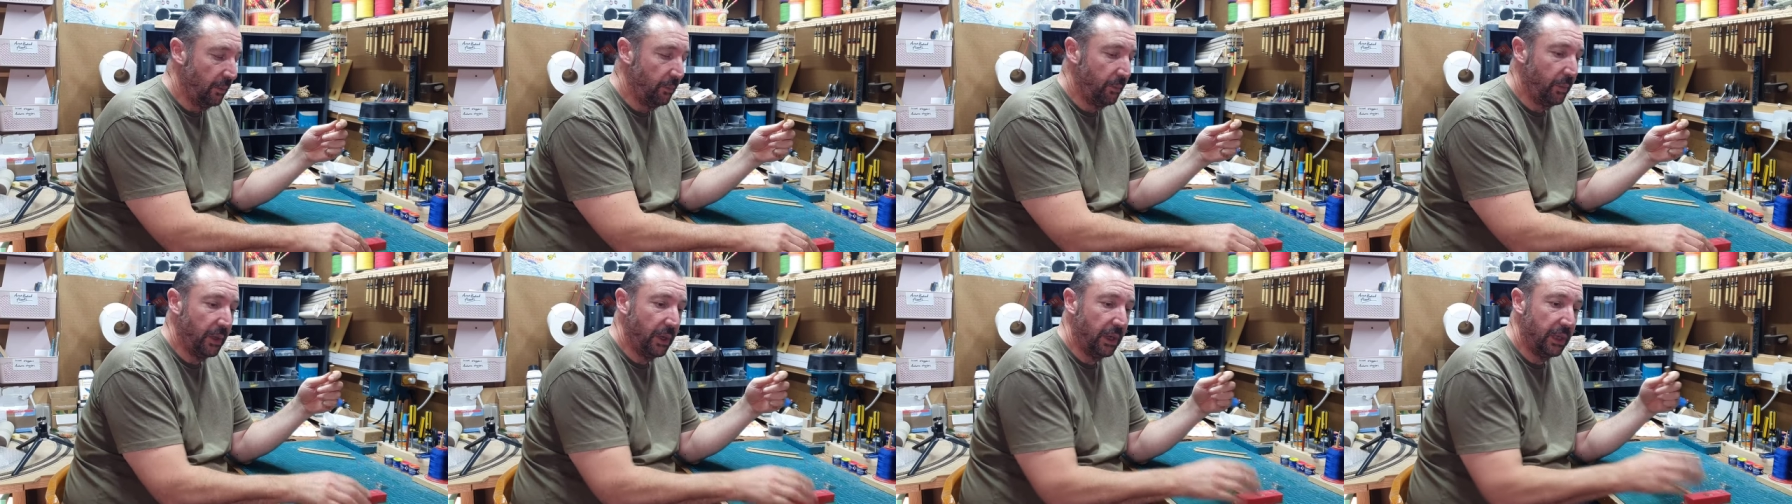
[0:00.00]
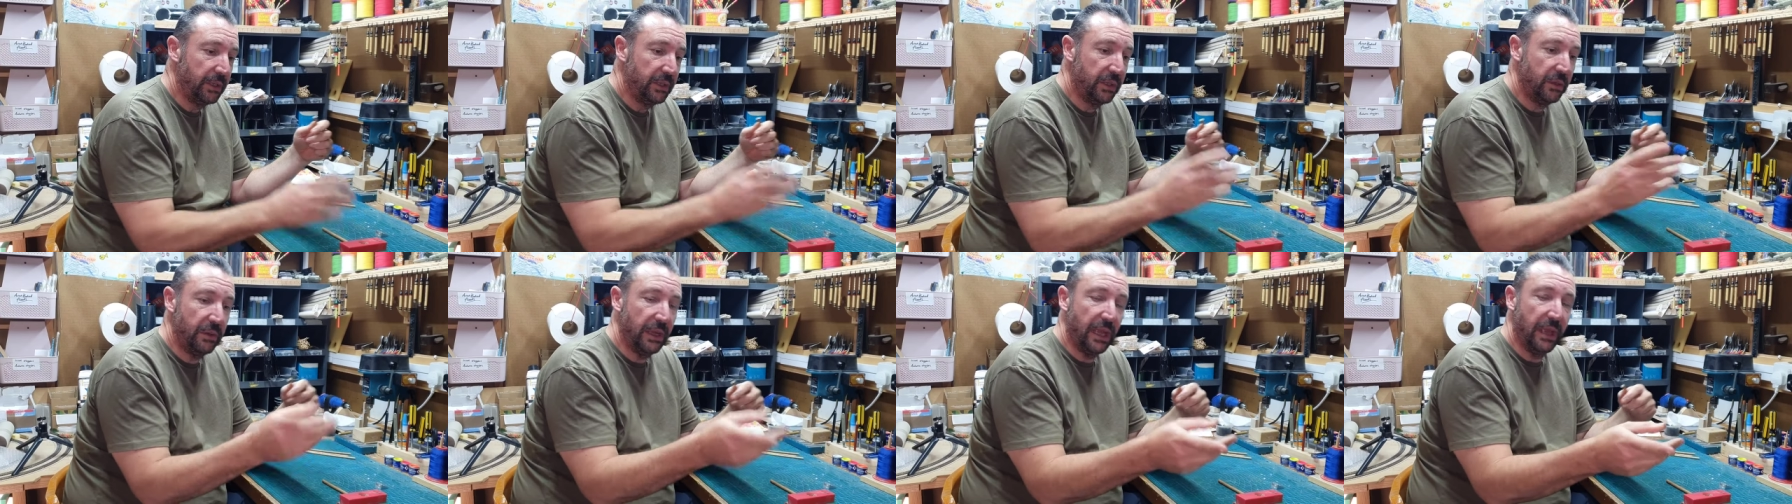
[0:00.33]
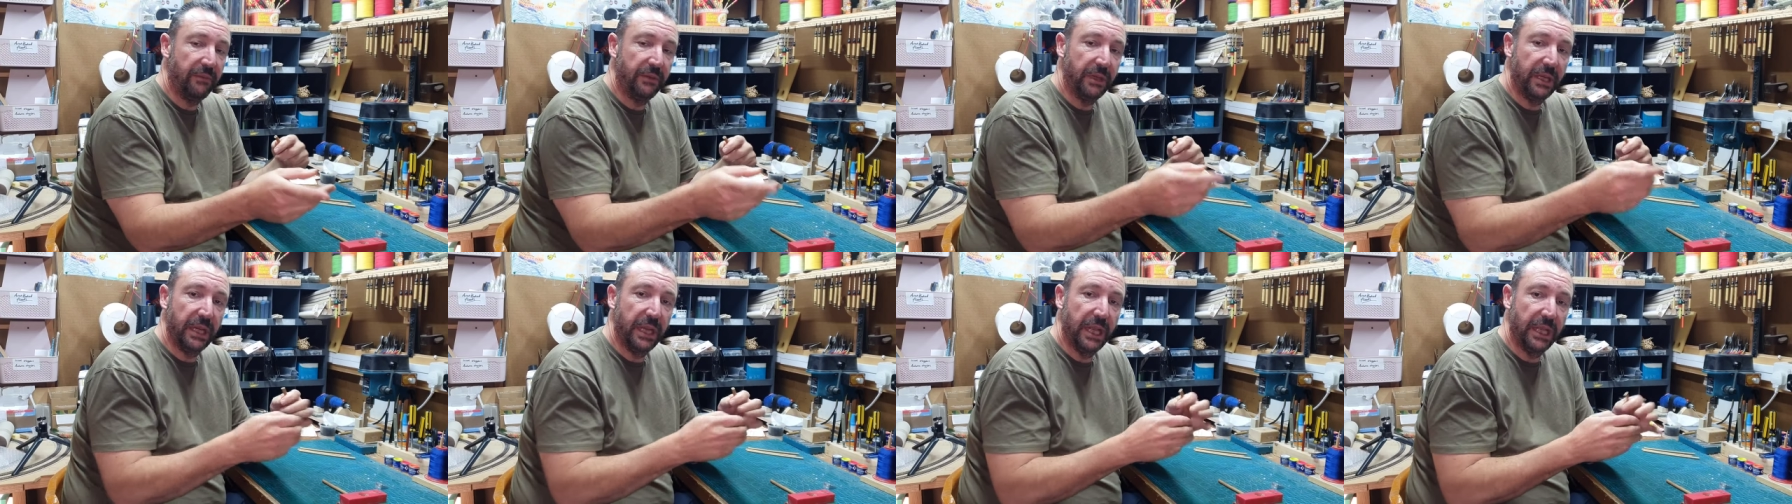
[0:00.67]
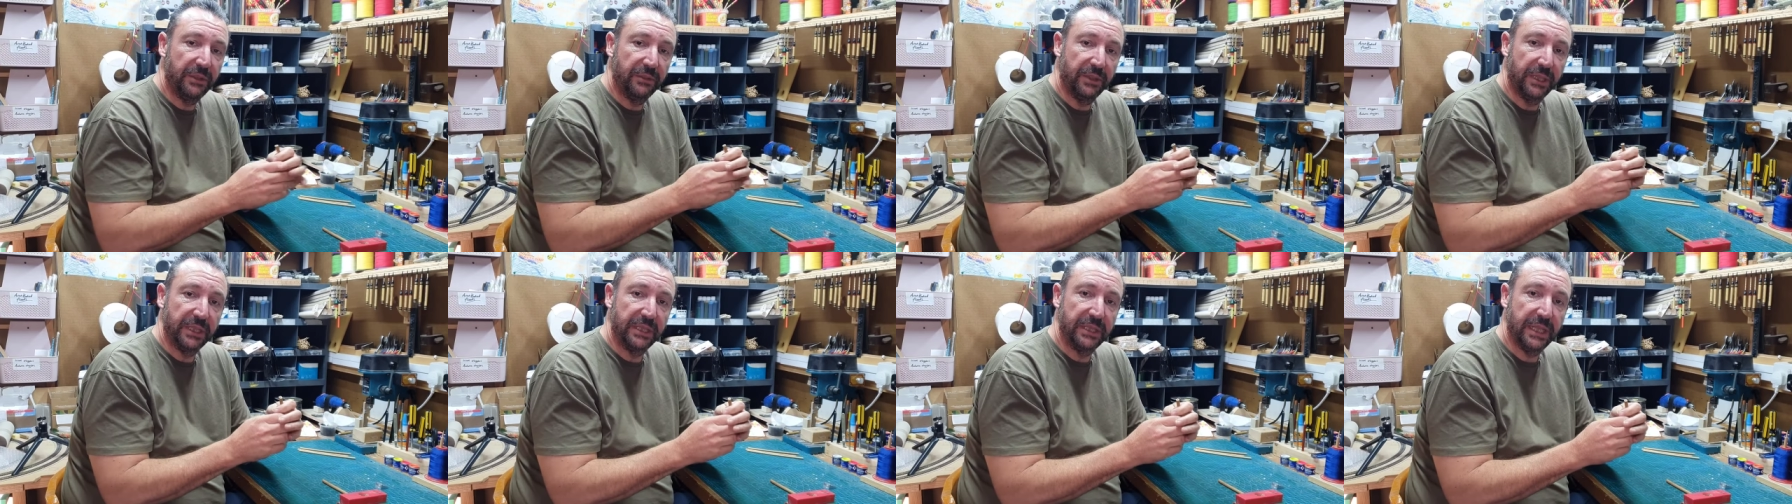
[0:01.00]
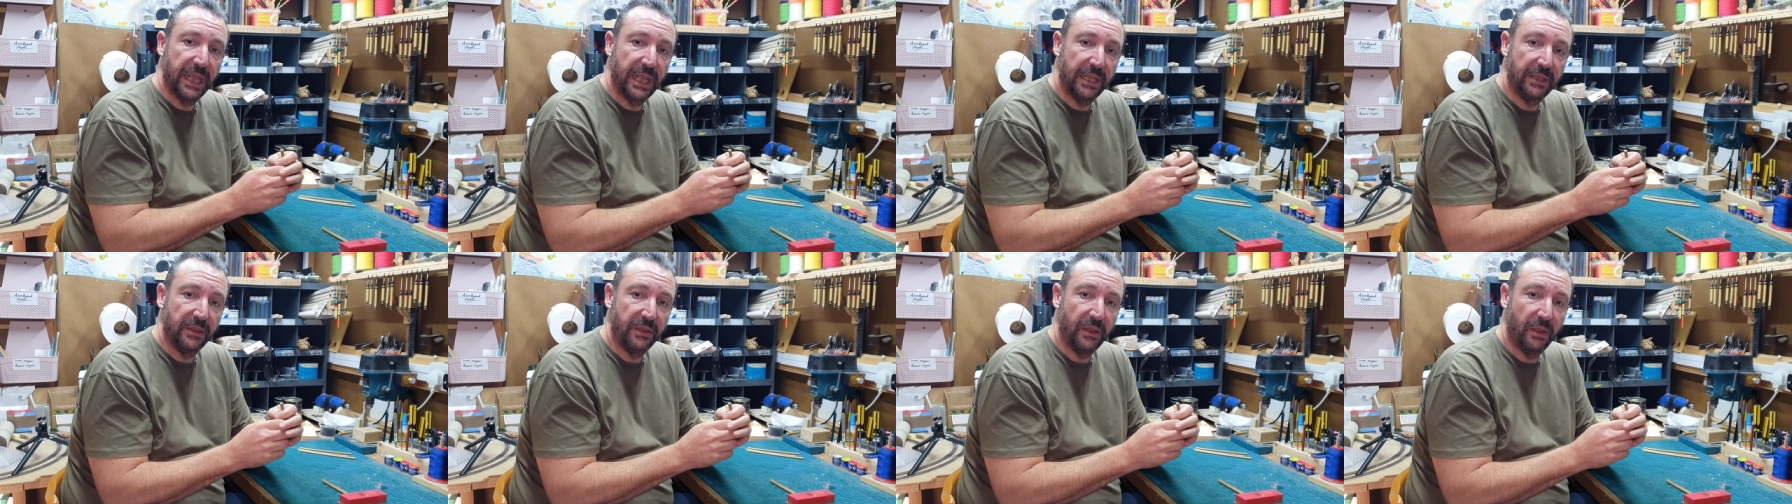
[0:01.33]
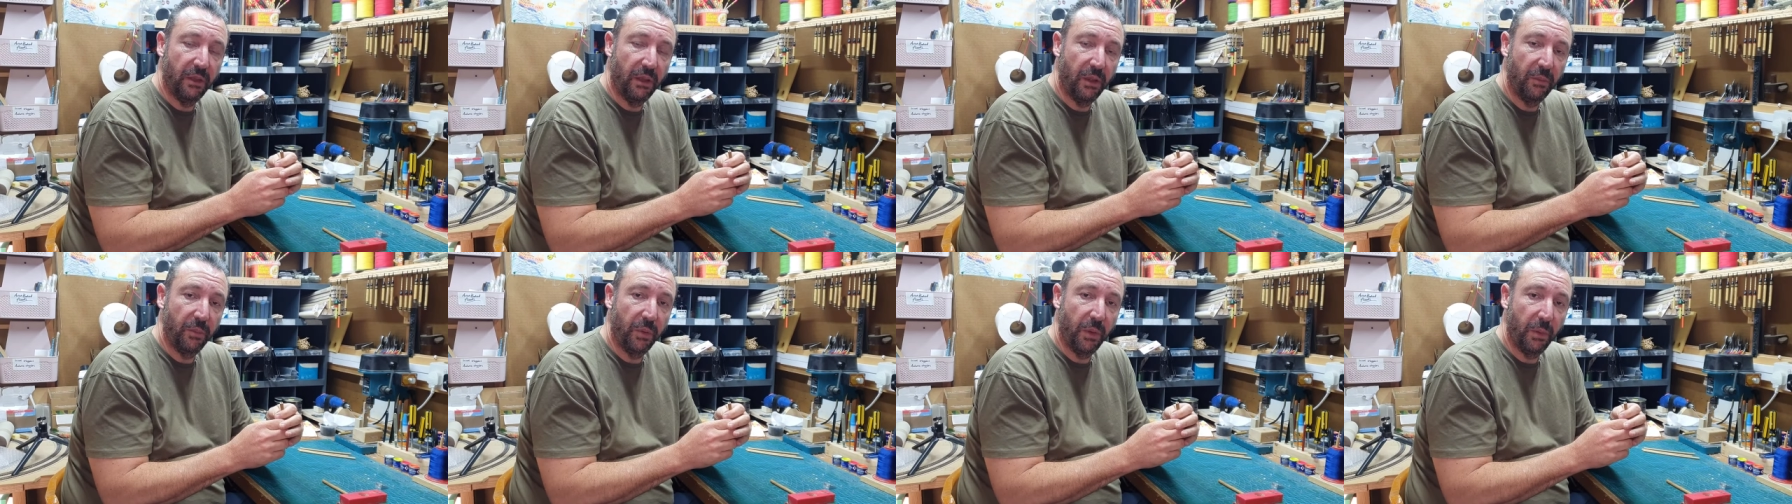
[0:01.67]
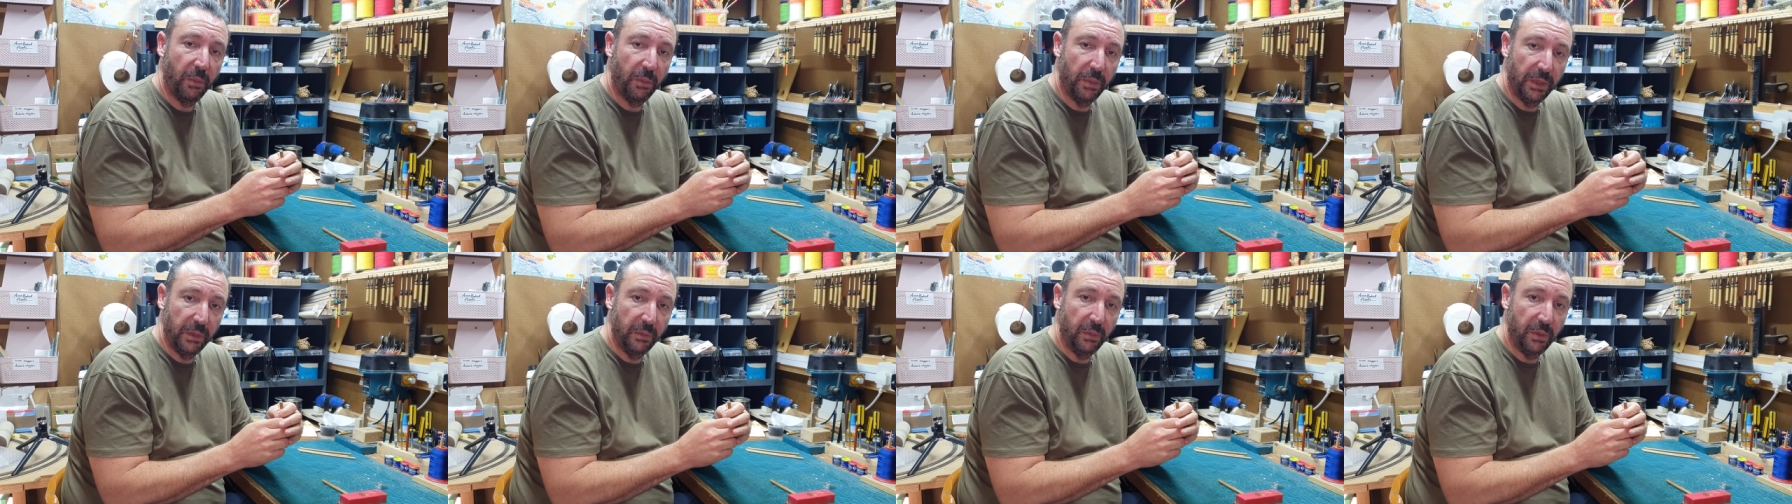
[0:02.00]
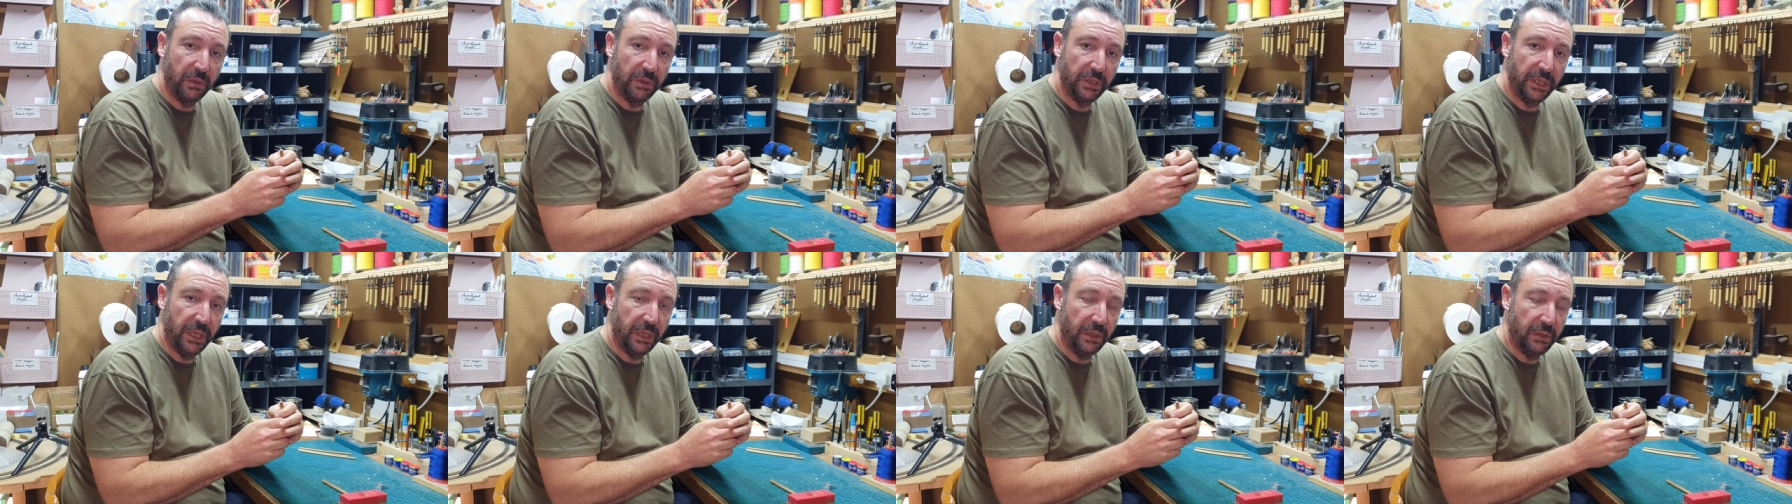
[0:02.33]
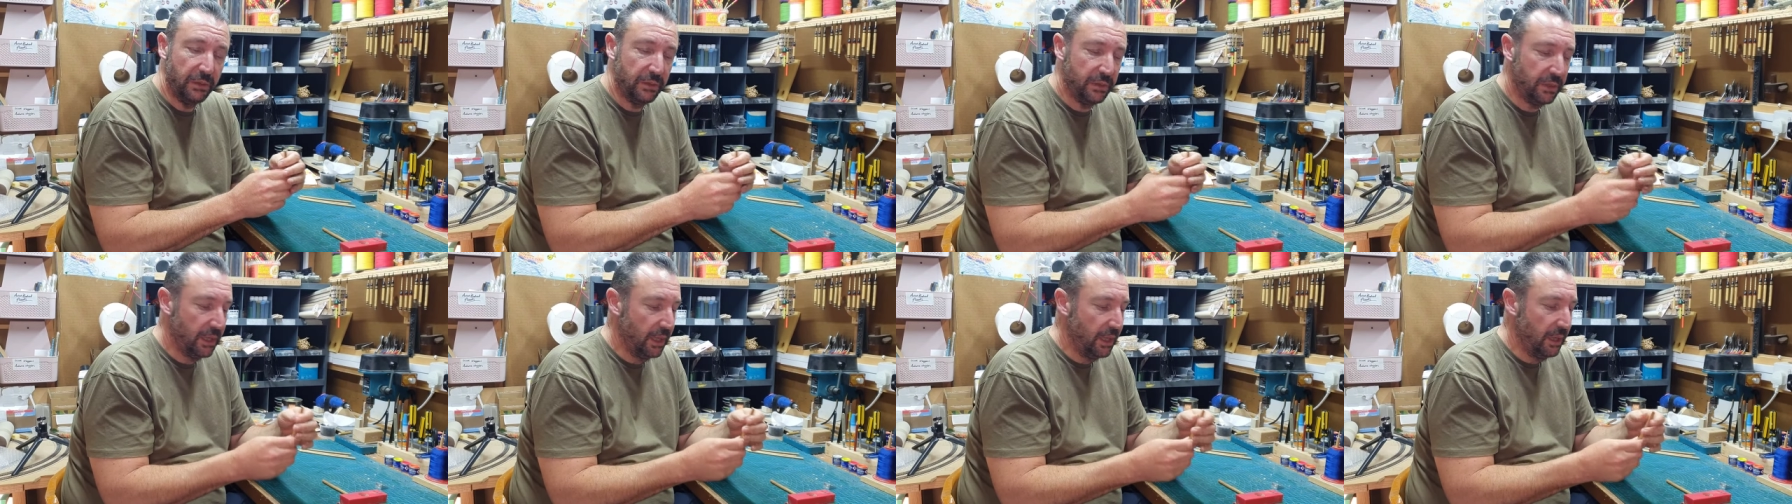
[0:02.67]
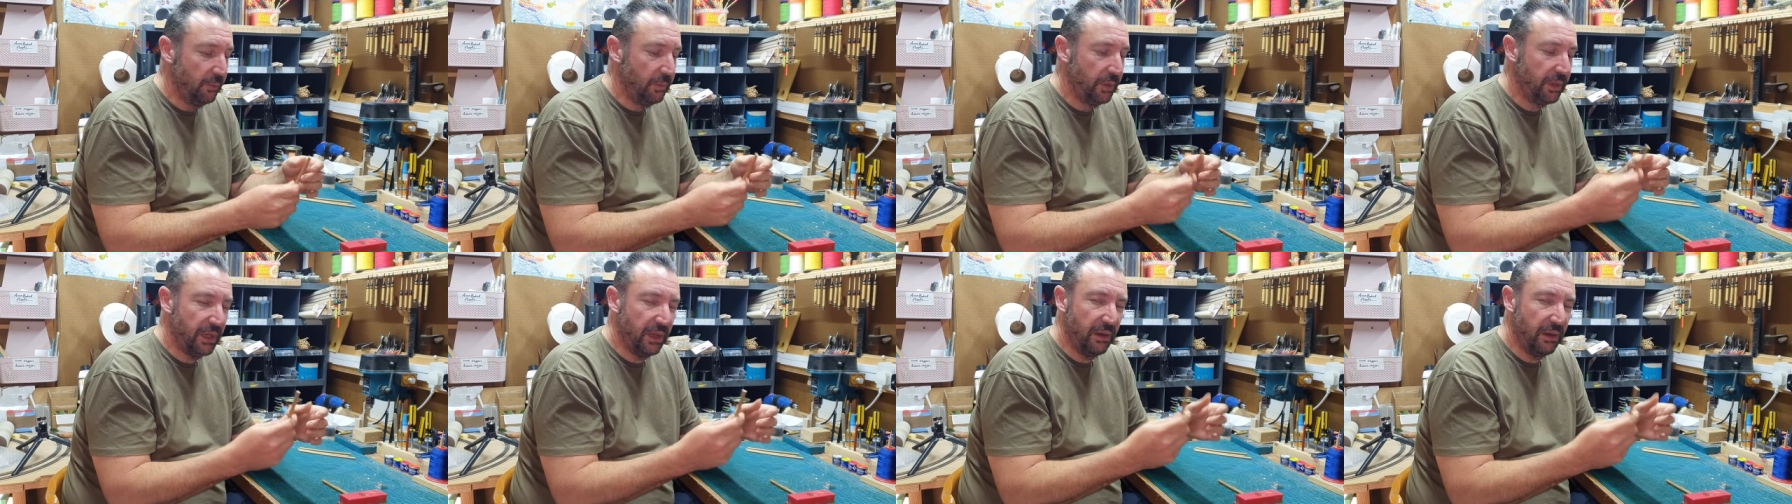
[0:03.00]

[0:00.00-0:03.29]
um, but I do have an electric sander that I probably will use.